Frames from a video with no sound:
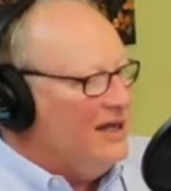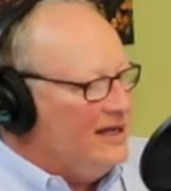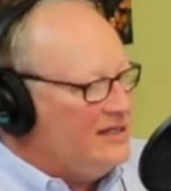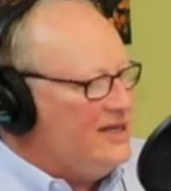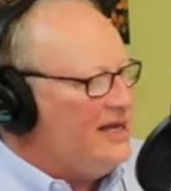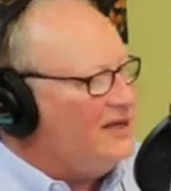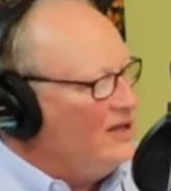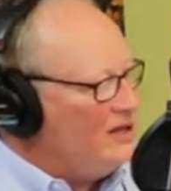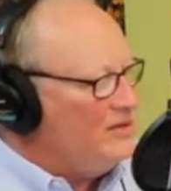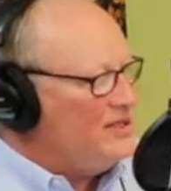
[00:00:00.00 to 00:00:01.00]
Instead,
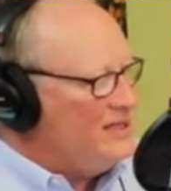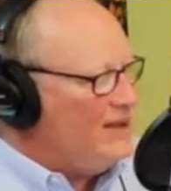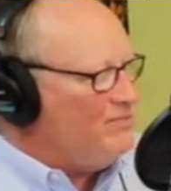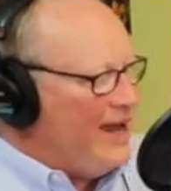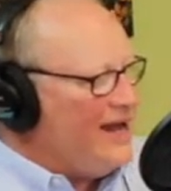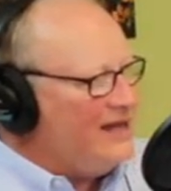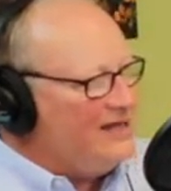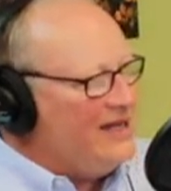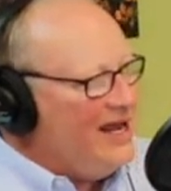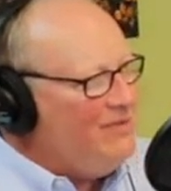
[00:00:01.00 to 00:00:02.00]
to step back and
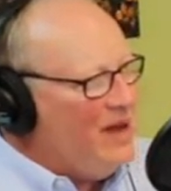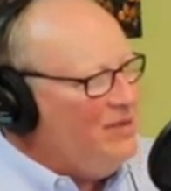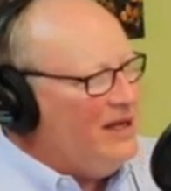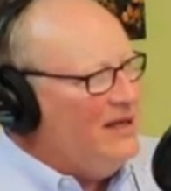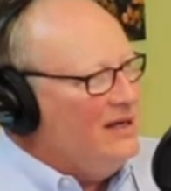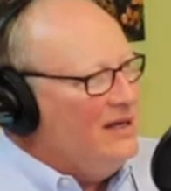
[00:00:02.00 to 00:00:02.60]
say, hey, maybe